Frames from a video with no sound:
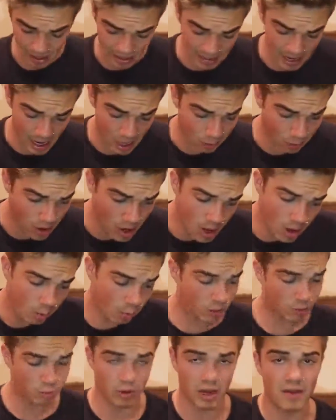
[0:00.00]
Now,
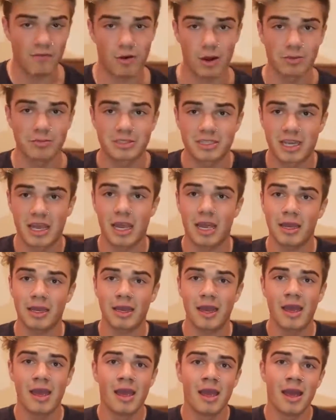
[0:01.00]
with whatever I'm
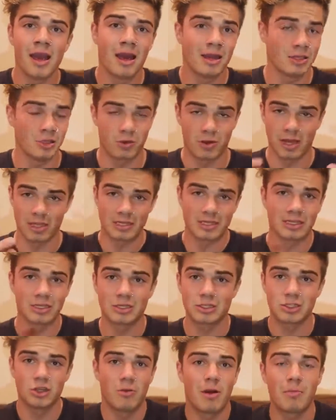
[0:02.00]
saying, you guys can
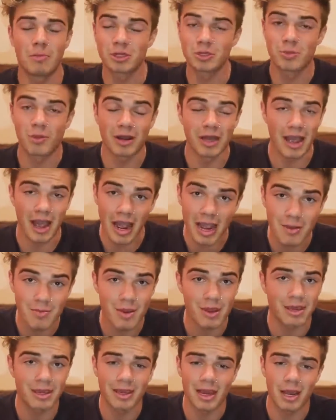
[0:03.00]
assume how much money I am
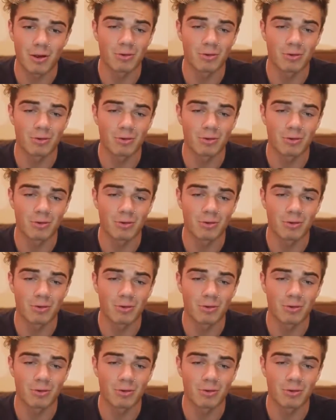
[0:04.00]
making.